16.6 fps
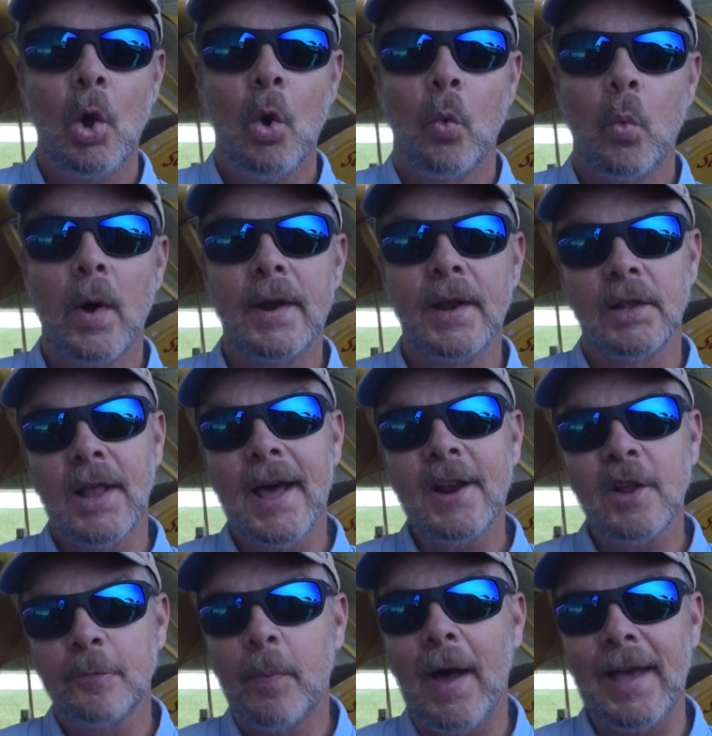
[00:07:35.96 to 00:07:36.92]
What a
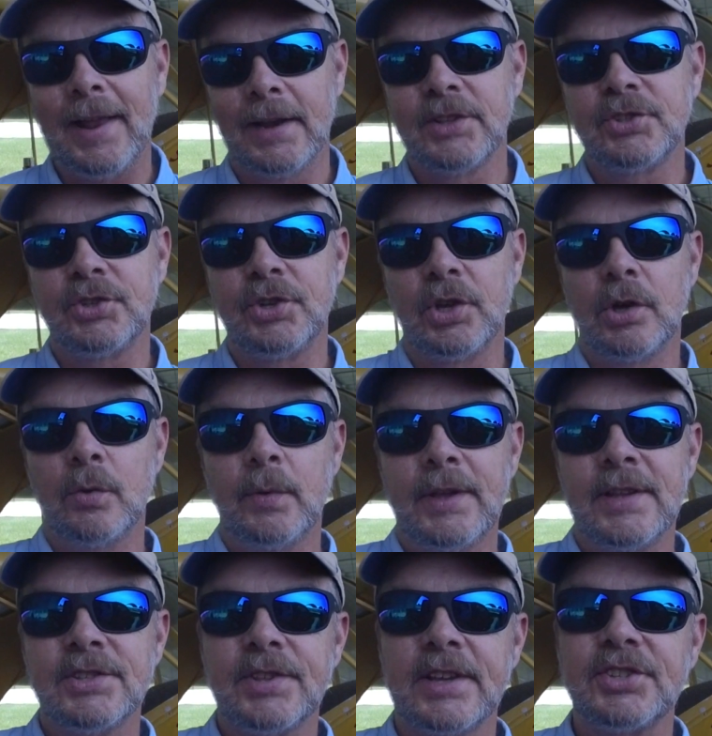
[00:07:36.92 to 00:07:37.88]
lot of pilots do
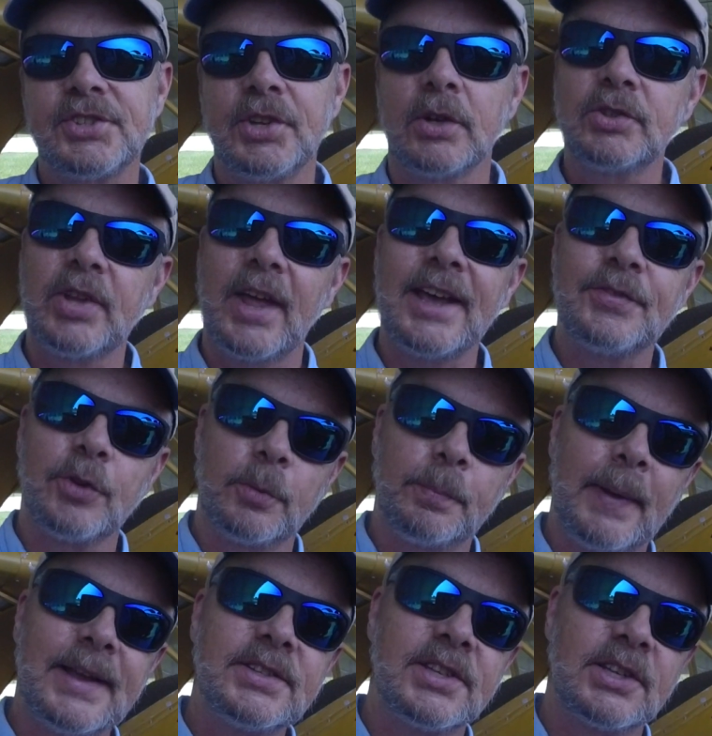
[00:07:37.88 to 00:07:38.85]
is they still take their
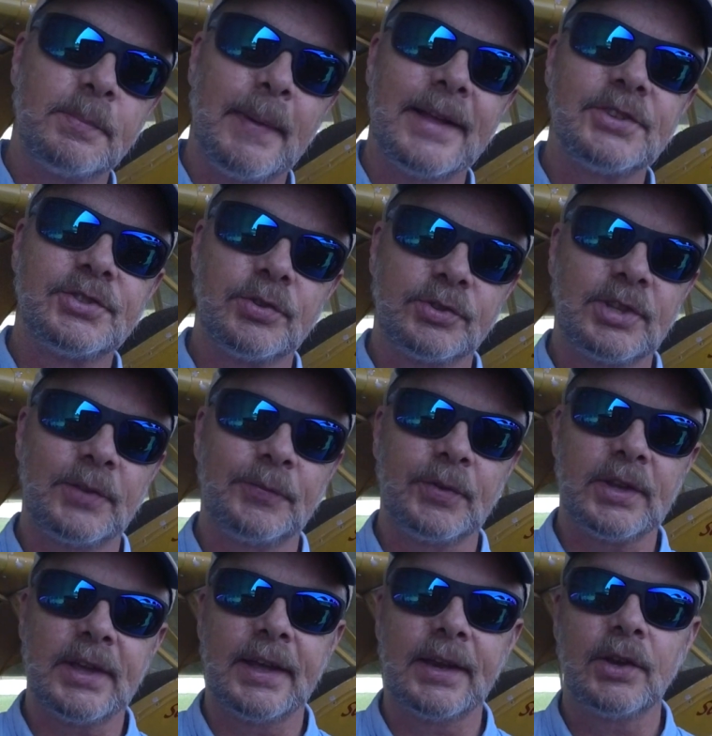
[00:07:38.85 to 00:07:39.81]
BasicMed
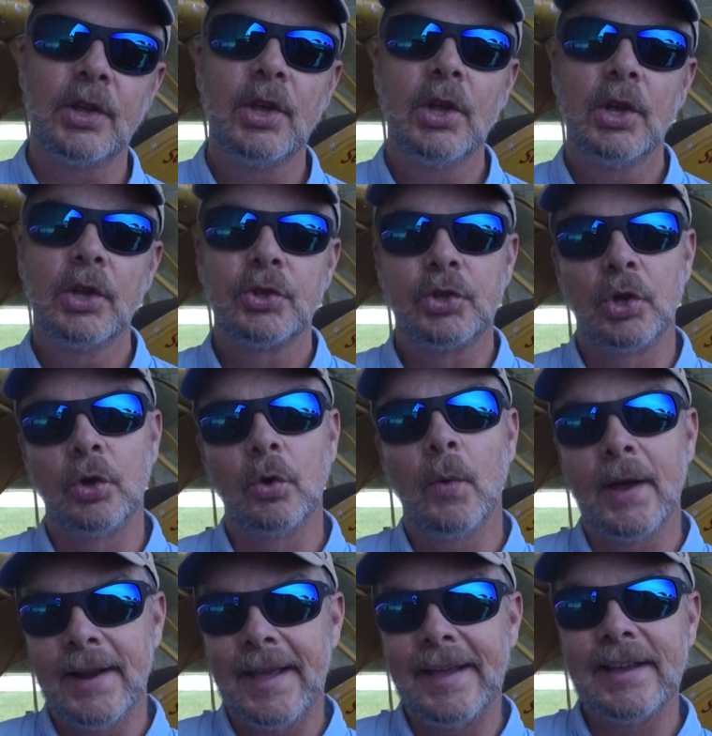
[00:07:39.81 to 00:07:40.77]
certificate
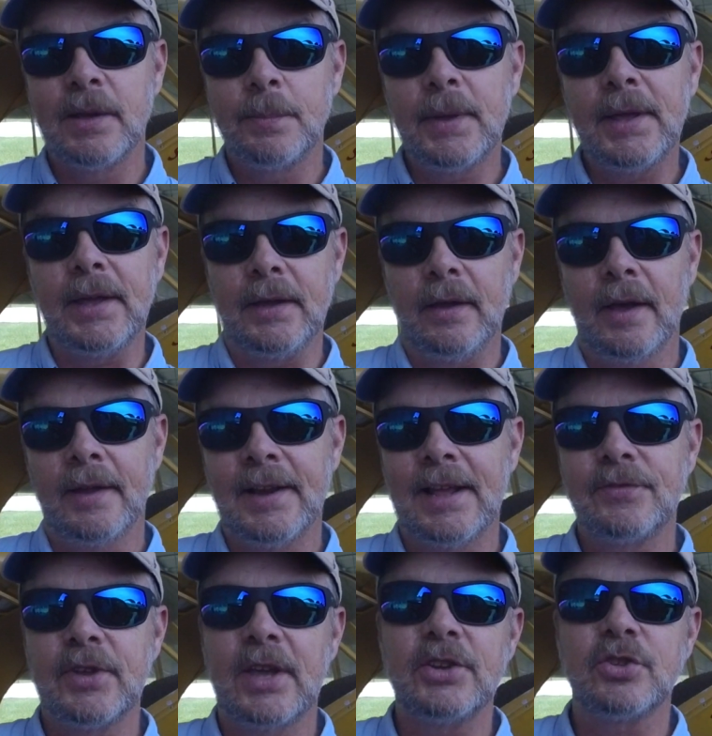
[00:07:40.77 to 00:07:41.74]
to an AME, an
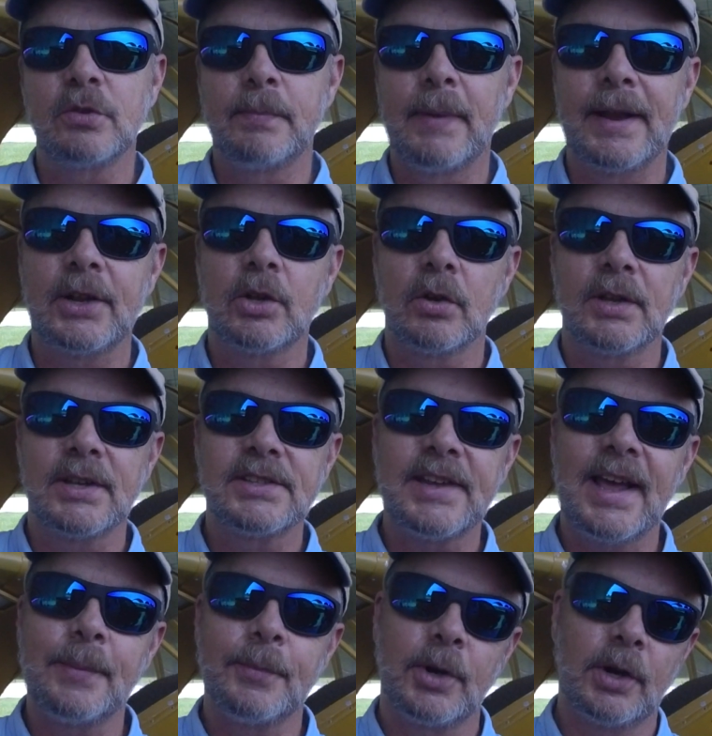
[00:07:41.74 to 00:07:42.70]
Aviation Medical
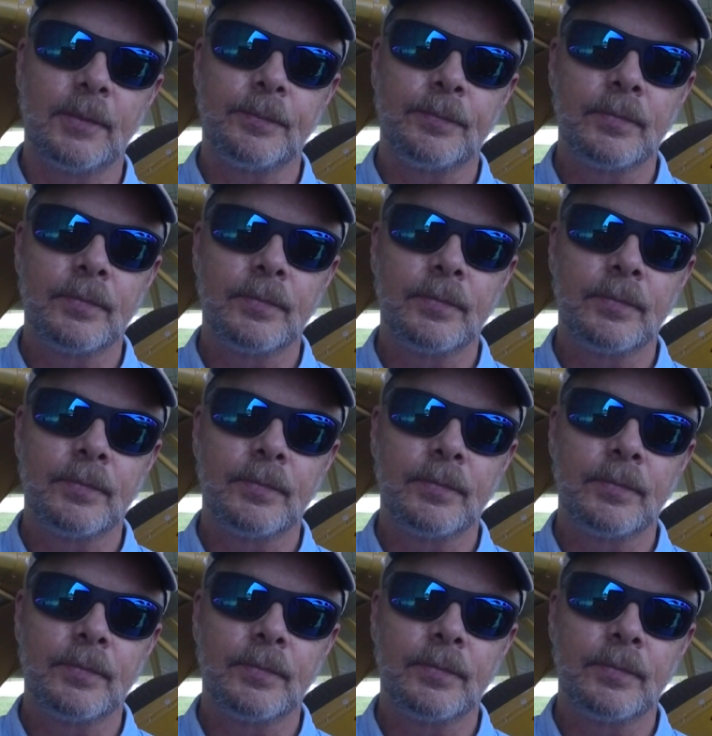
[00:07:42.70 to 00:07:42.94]
Examiner.